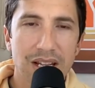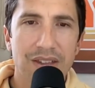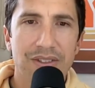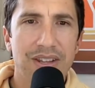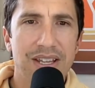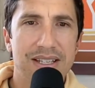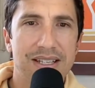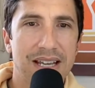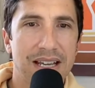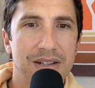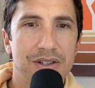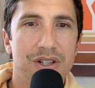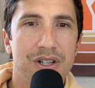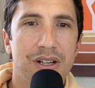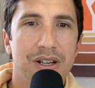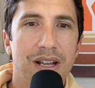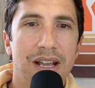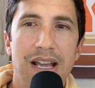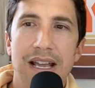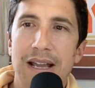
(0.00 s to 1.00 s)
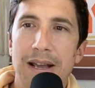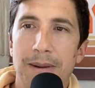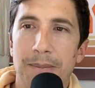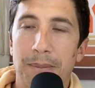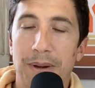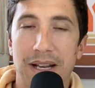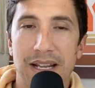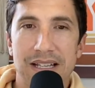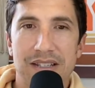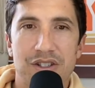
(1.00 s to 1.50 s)
attention,
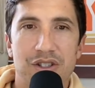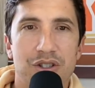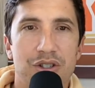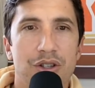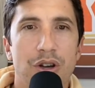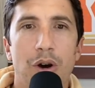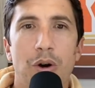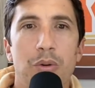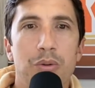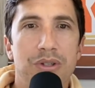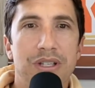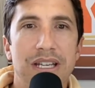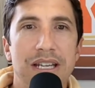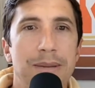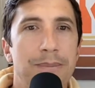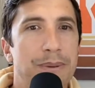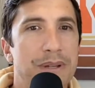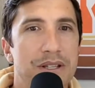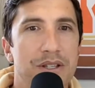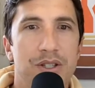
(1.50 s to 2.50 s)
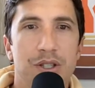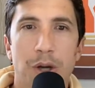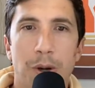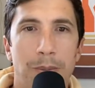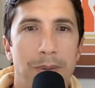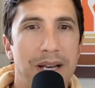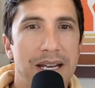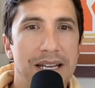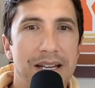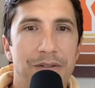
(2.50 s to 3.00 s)
but it's so deep in so
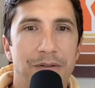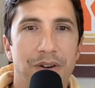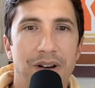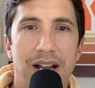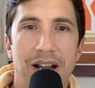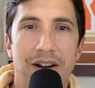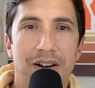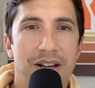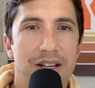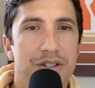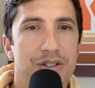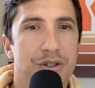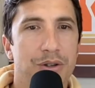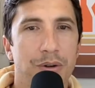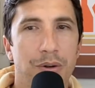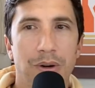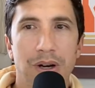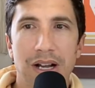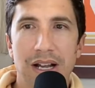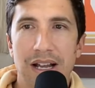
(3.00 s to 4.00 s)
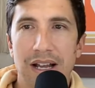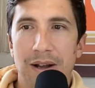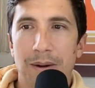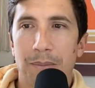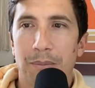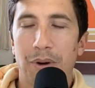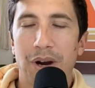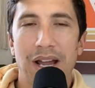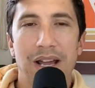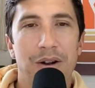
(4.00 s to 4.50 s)
many different areas. So
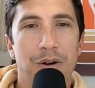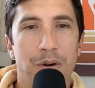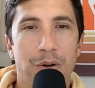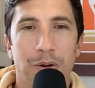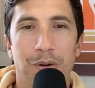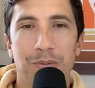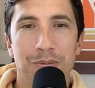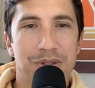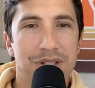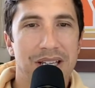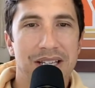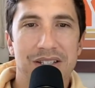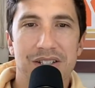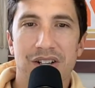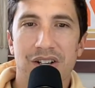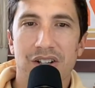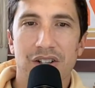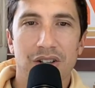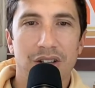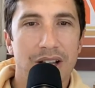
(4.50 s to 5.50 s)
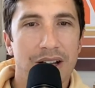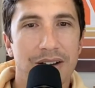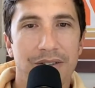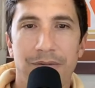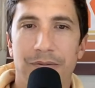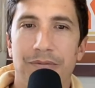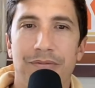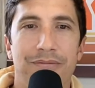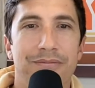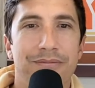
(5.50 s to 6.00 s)
Brad Holmes is going to
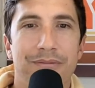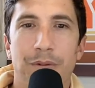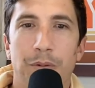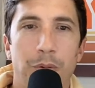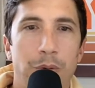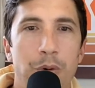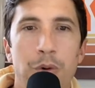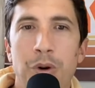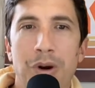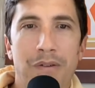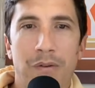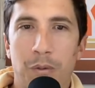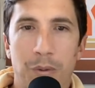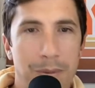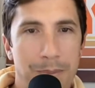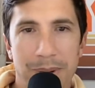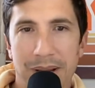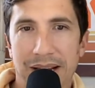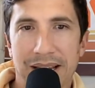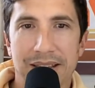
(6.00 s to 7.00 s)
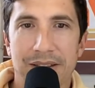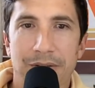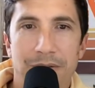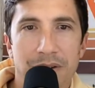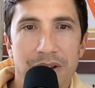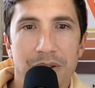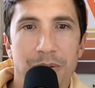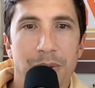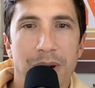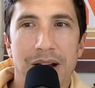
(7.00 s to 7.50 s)
love whoever we pick in the
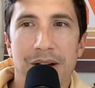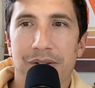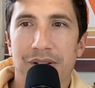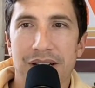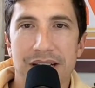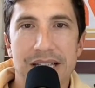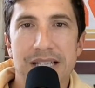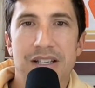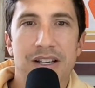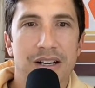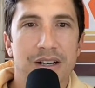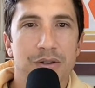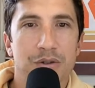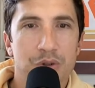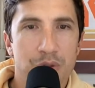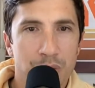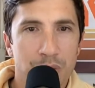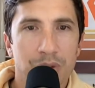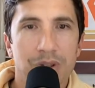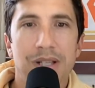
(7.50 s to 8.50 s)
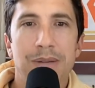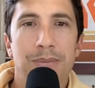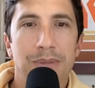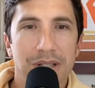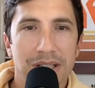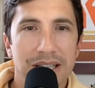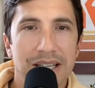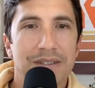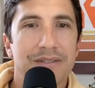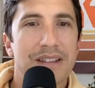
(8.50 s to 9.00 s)
fifth round. And he's going to truly
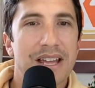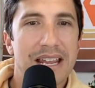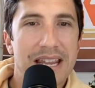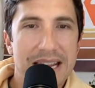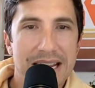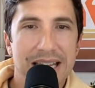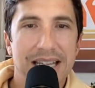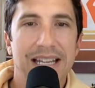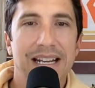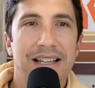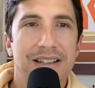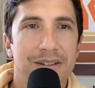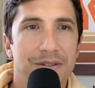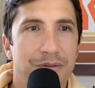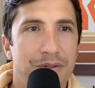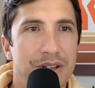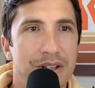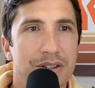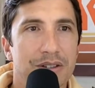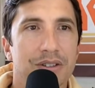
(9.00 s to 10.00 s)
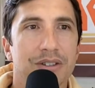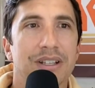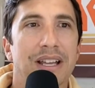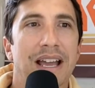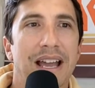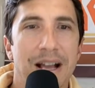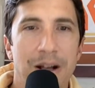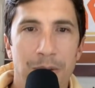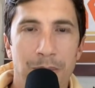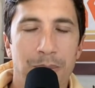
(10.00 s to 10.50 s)
believe that he can get on the field,
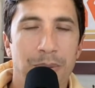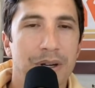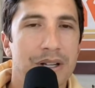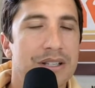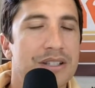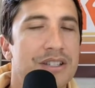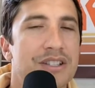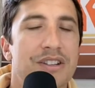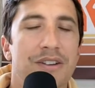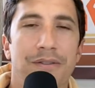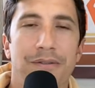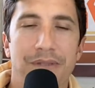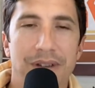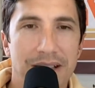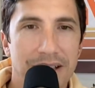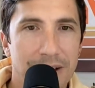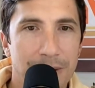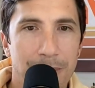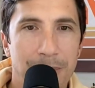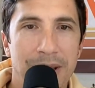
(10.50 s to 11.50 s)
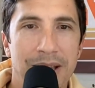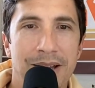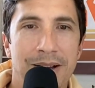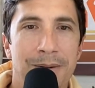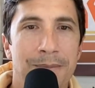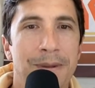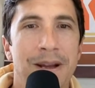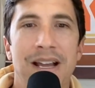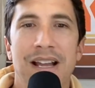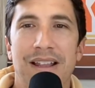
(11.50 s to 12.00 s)
help us develop
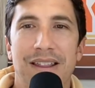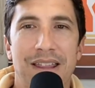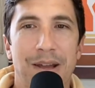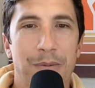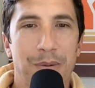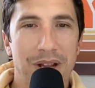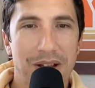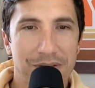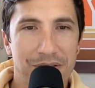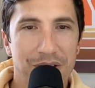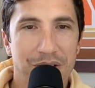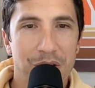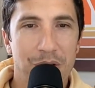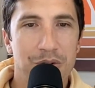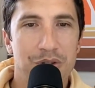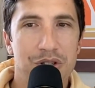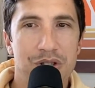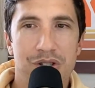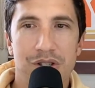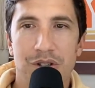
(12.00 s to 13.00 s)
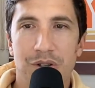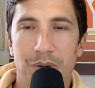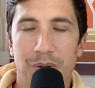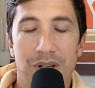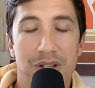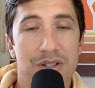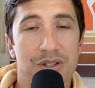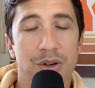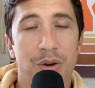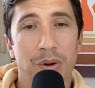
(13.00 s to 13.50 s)
him, that we have the coaches to do
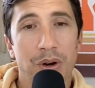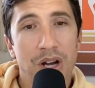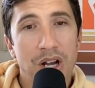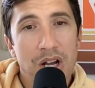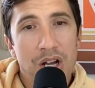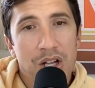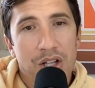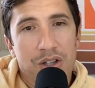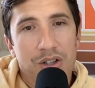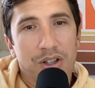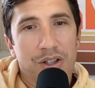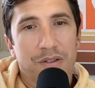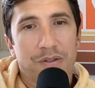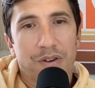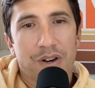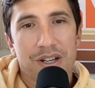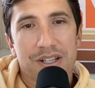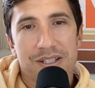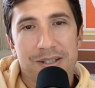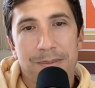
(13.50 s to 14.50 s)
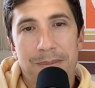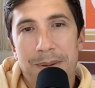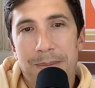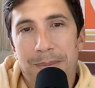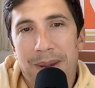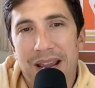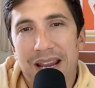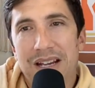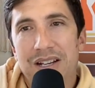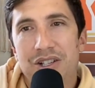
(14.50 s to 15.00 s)
it. So look for us to be
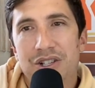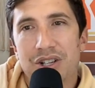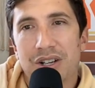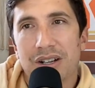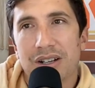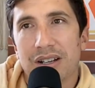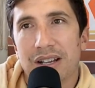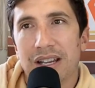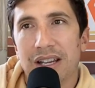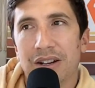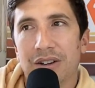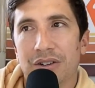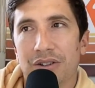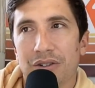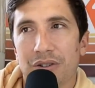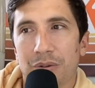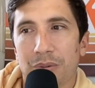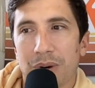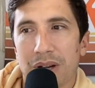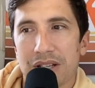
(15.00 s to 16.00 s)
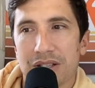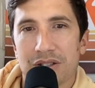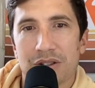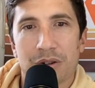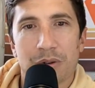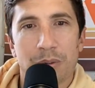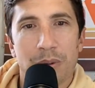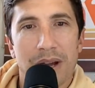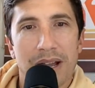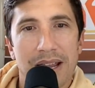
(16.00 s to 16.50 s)
patient here the rest of
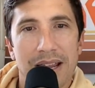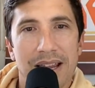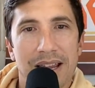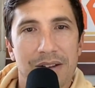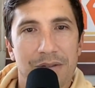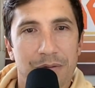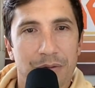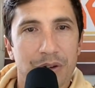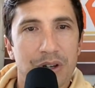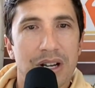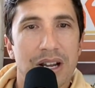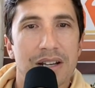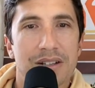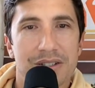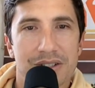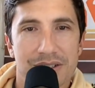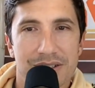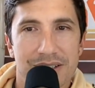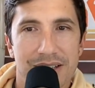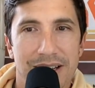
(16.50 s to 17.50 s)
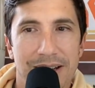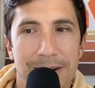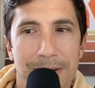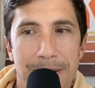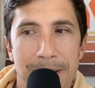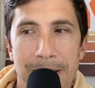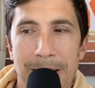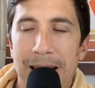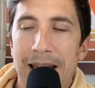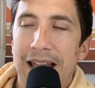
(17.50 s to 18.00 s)
the way in free agency.
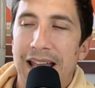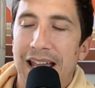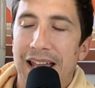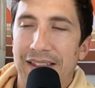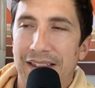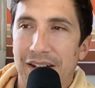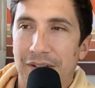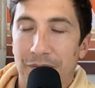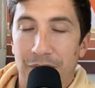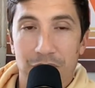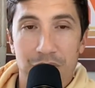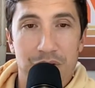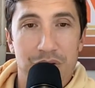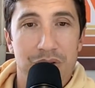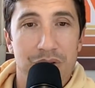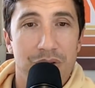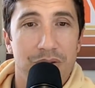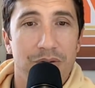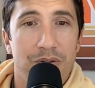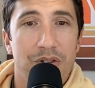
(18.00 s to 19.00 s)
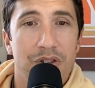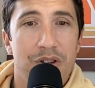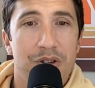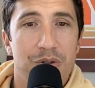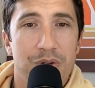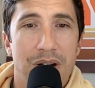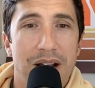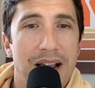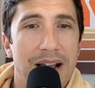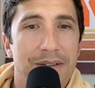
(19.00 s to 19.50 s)
And then for, for the
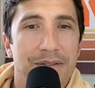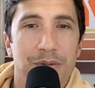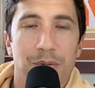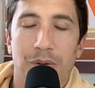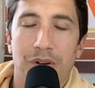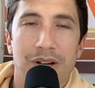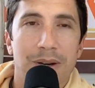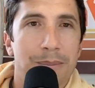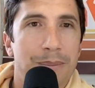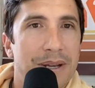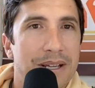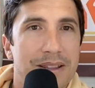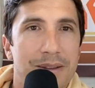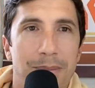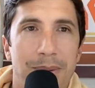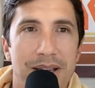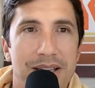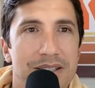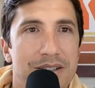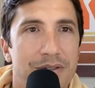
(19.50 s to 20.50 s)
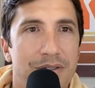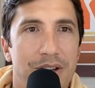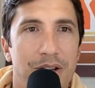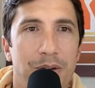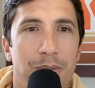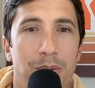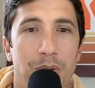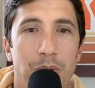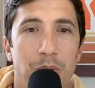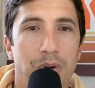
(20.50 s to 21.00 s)
draft, we're going to pick the best
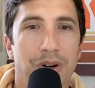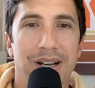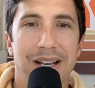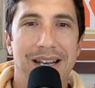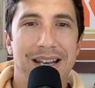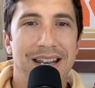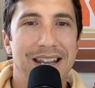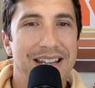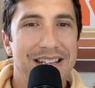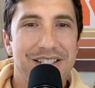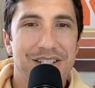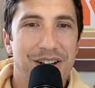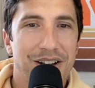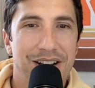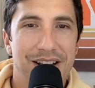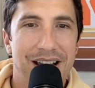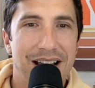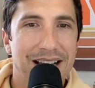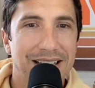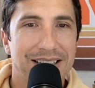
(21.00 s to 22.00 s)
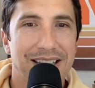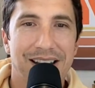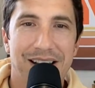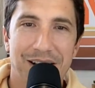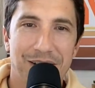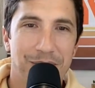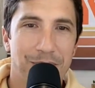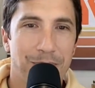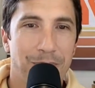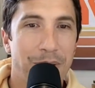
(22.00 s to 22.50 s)
available. We're going to, he's going to knock that
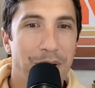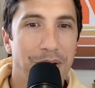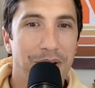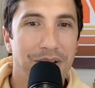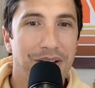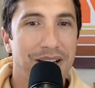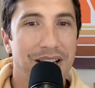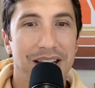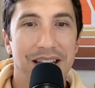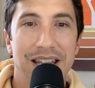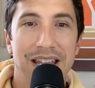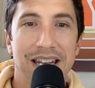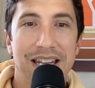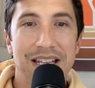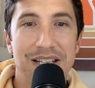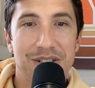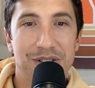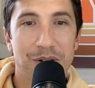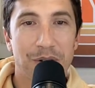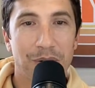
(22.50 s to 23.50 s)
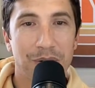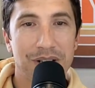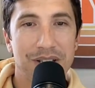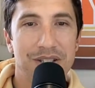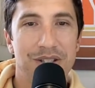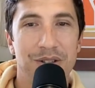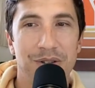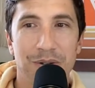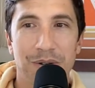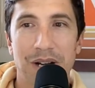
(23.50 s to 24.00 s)
out of the park, and then he's going
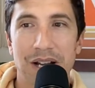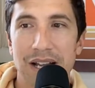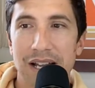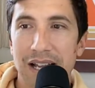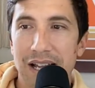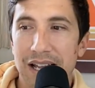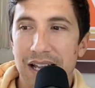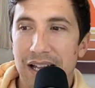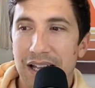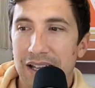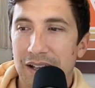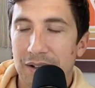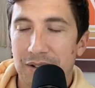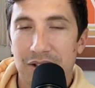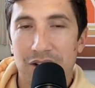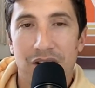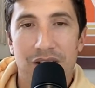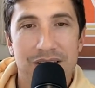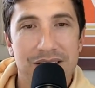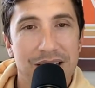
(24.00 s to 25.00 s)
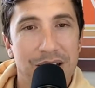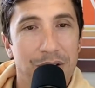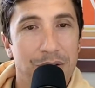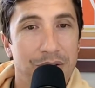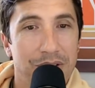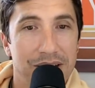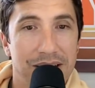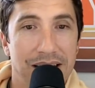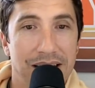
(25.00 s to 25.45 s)
to toss that over to